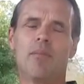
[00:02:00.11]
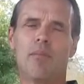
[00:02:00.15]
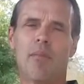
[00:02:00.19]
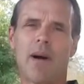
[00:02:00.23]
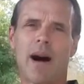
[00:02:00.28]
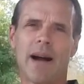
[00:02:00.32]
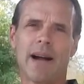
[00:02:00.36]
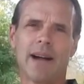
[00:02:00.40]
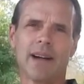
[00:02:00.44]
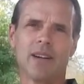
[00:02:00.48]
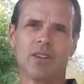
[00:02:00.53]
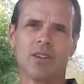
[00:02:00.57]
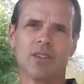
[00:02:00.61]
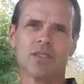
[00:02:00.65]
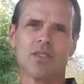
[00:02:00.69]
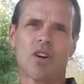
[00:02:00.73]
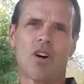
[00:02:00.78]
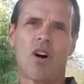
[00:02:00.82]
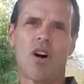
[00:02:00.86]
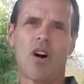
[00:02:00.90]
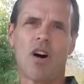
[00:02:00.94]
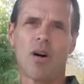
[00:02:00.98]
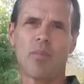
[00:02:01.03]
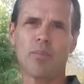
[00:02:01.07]
mild
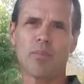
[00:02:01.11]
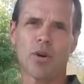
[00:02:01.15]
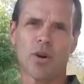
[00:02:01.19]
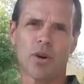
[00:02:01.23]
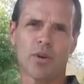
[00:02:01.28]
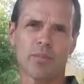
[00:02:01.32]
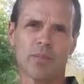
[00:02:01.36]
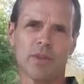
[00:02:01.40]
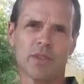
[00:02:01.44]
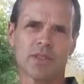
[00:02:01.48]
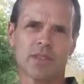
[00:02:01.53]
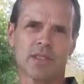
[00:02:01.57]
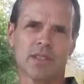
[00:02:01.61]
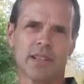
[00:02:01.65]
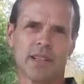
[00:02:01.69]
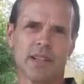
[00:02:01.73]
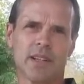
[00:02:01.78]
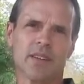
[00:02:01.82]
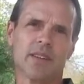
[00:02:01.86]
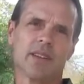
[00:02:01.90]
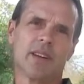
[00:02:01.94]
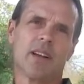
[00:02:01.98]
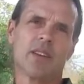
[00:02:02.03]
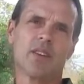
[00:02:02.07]
all-purpose
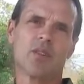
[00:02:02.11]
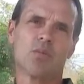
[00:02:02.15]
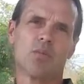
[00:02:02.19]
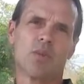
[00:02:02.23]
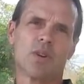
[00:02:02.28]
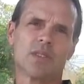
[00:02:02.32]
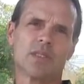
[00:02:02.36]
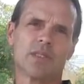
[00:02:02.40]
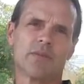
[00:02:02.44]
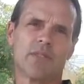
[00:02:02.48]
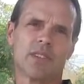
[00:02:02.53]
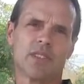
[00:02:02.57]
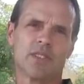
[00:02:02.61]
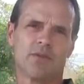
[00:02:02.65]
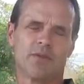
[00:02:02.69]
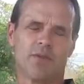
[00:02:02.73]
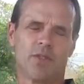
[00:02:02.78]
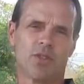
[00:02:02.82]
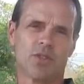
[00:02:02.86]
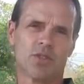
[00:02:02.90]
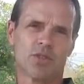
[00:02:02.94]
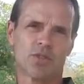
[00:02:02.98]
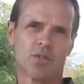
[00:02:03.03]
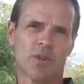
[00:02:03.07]
cleaner in other words if it's
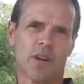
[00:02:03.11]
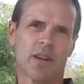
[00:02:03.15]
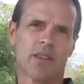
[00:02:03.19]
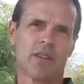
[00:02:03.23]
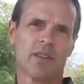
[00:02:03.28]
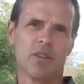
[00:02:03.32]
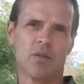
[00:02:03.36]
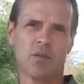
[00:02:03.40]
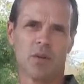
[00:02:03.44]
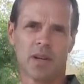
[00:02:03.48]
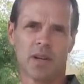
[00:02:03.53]
full strength you